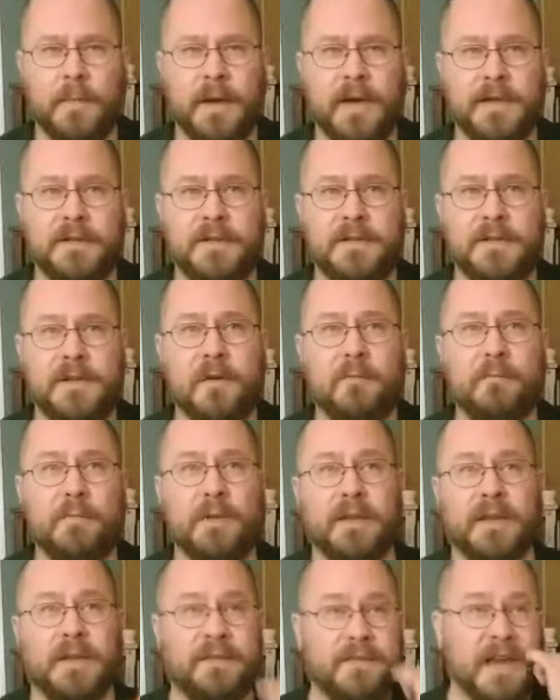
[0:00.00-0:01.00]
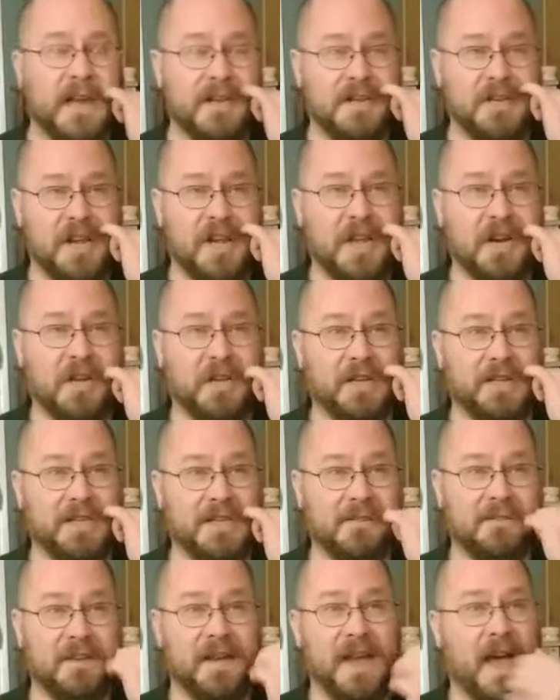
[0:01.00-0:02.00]
I don't believe that channel
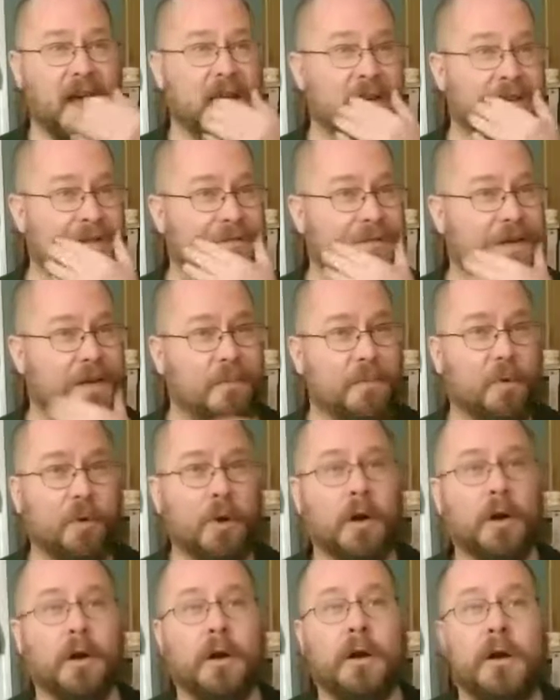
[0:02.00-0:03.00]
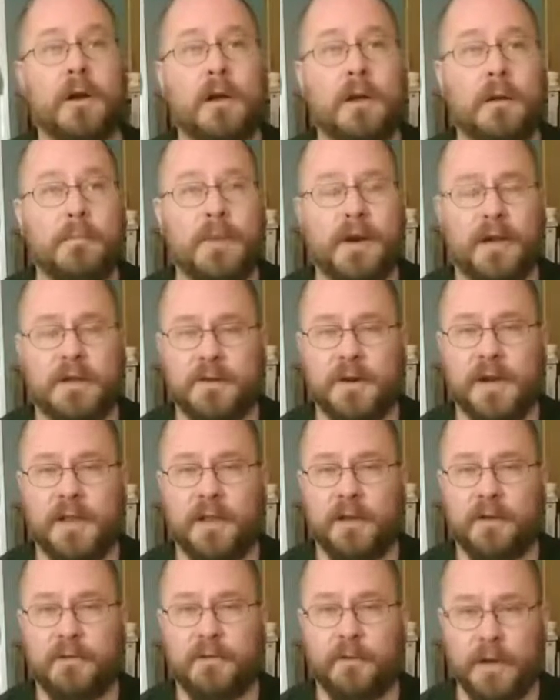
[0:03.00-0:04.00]
is even active anymore, but I'll try
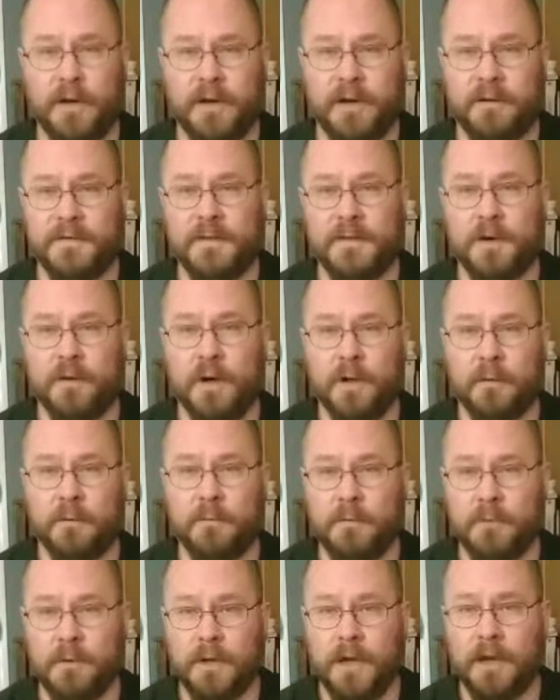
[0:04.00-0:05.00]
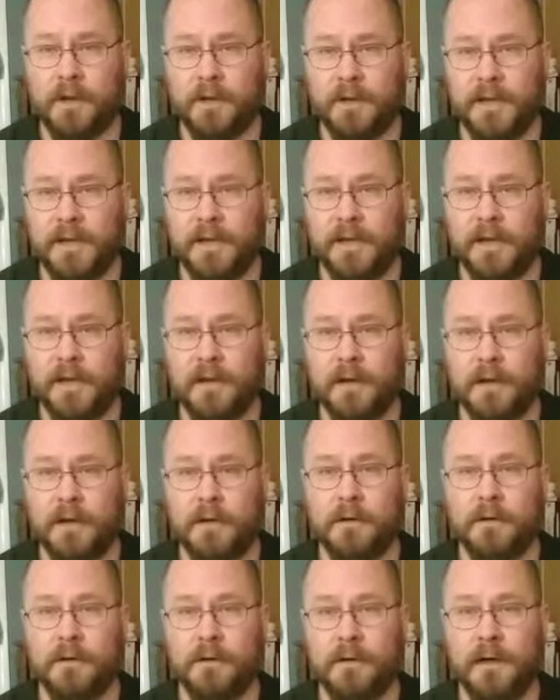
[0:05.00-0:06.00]
and look for it, and if so, I'll link it
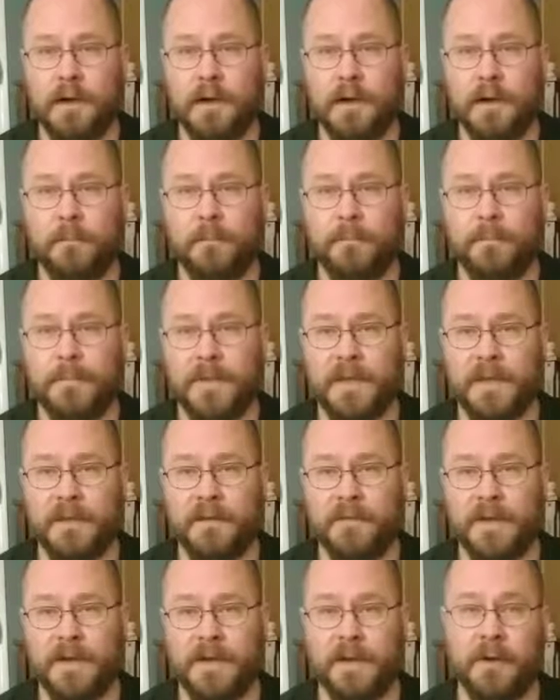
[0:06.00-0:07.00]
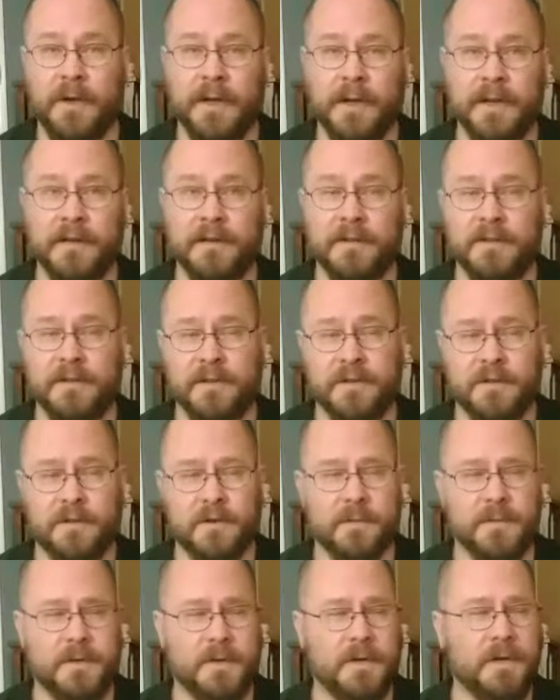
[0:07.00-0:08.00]
here in the video and in the
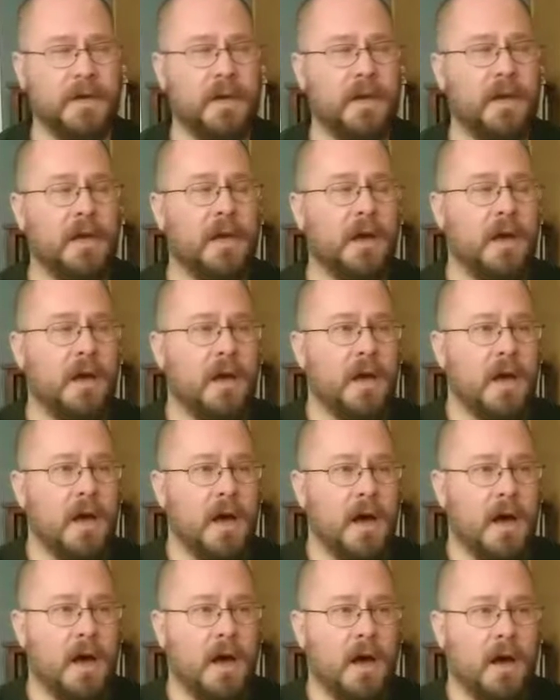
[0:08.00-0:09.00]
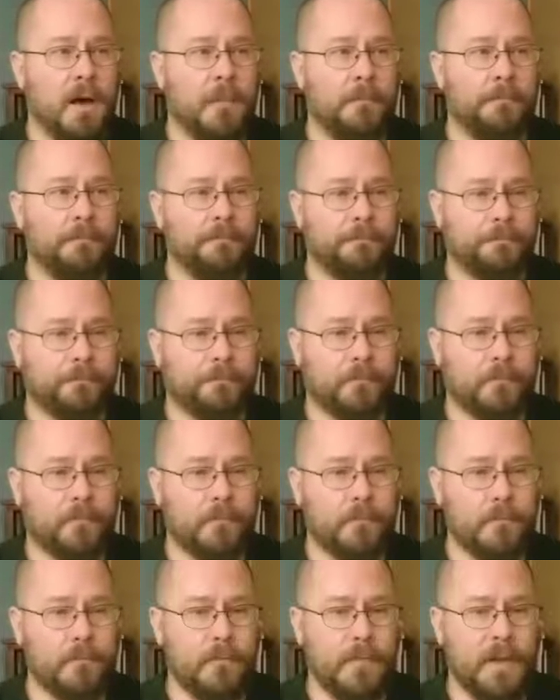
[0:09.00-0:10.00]
description.
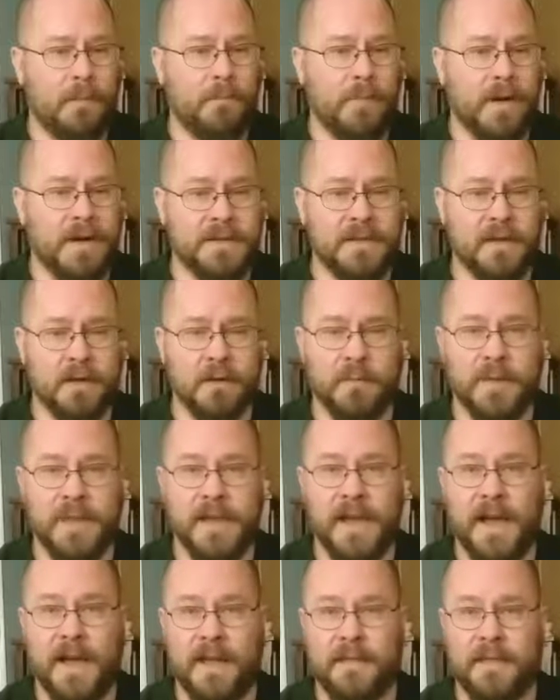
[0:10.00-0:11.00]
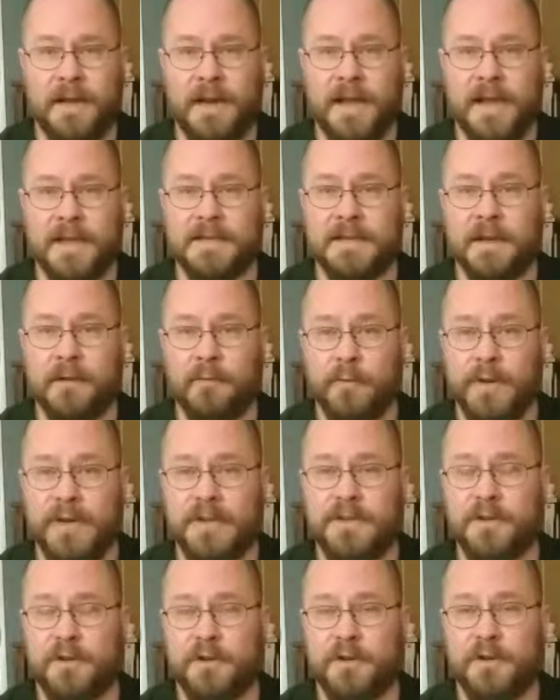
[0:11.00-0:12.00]
But I started with that, and then as I
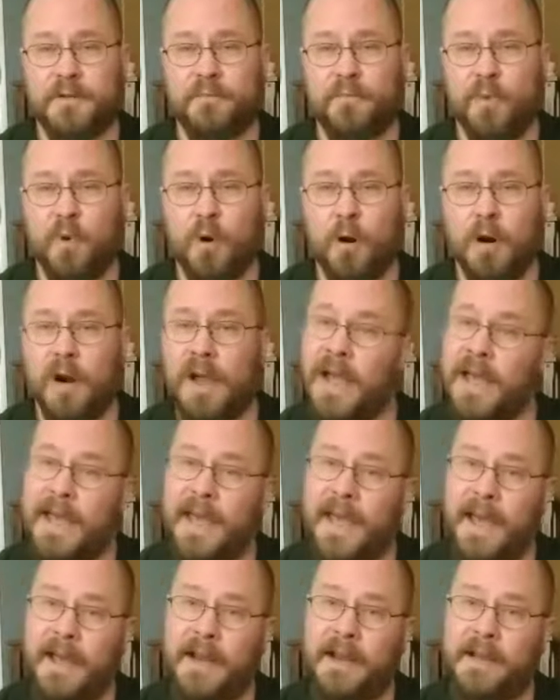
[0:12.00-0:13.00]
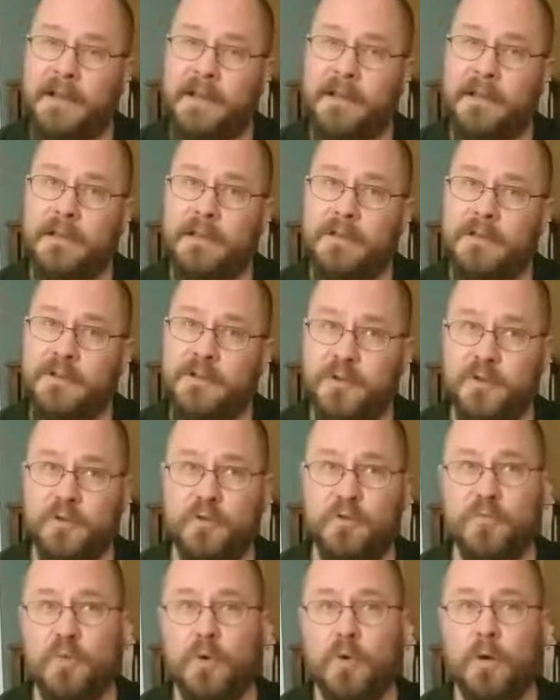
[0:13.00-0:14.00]
researched more, I added
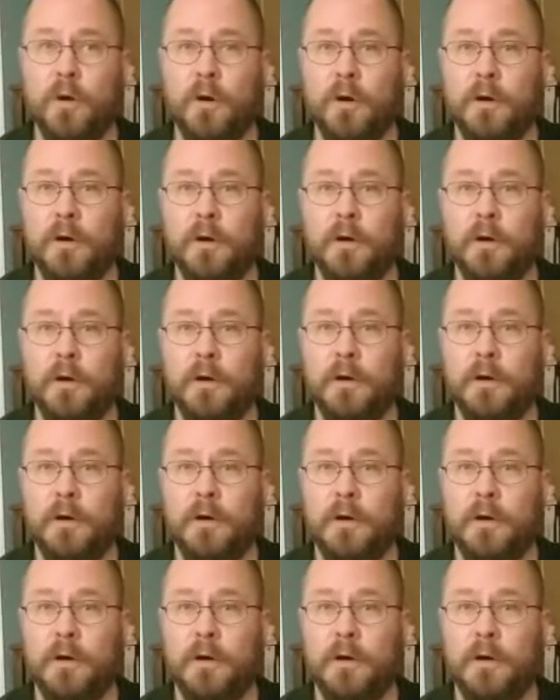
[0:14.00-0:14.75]
2 more